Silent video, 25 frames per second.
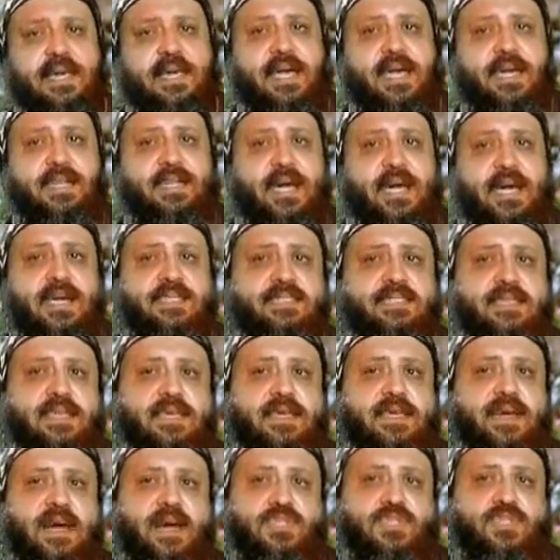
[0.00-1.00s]
and
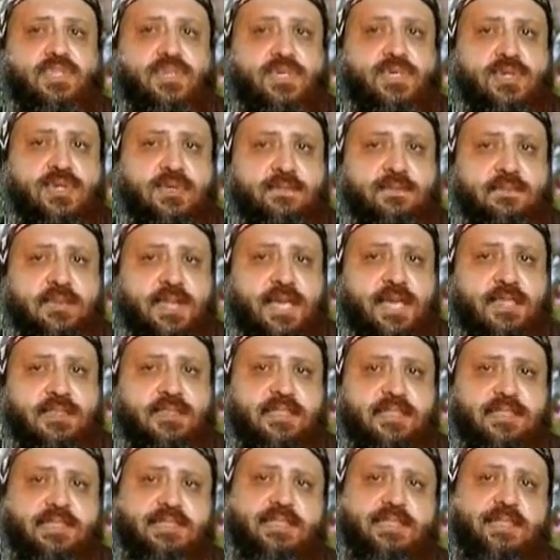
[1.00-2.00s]
asking God to complete
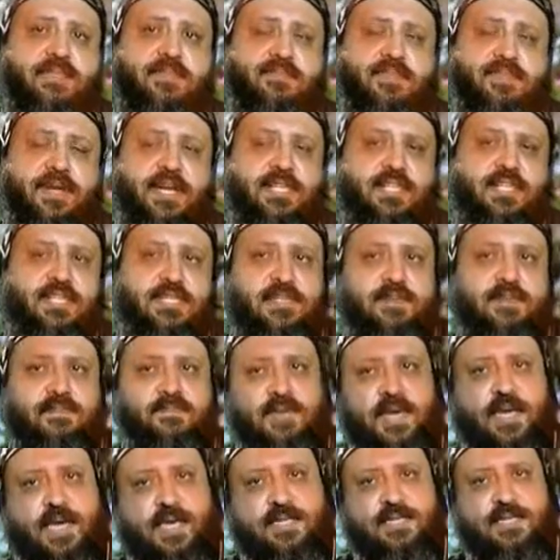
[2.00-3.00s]
this celebration in
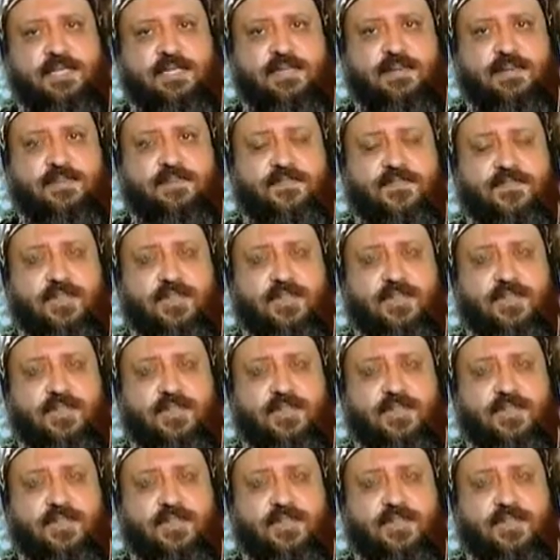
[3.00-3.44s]
peace.